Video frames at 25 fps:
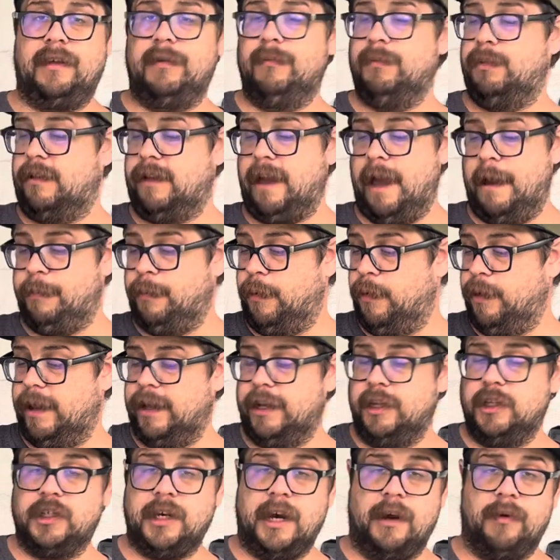skateboarding
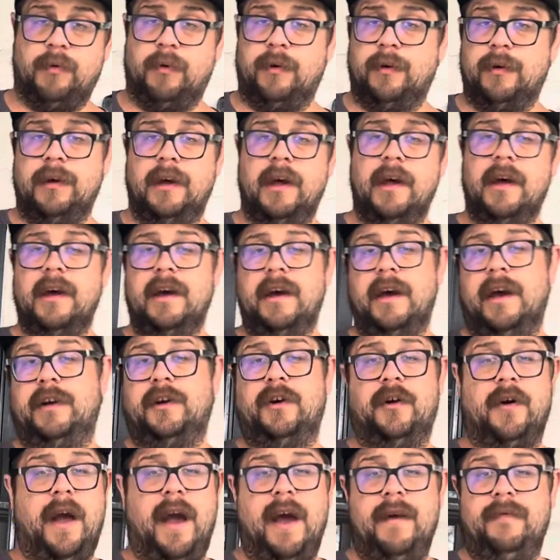in general, and
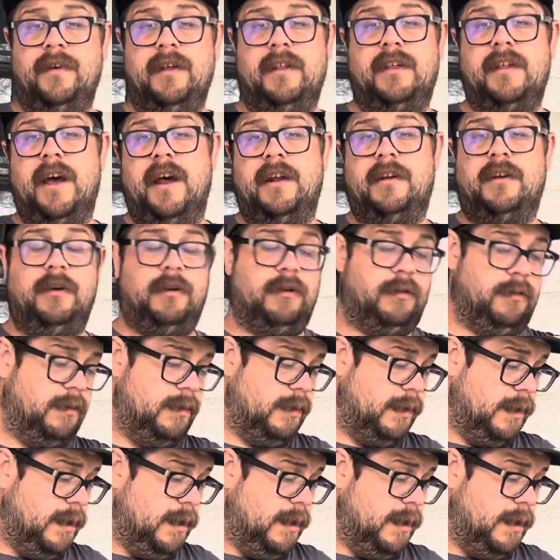you're a heavy set dude.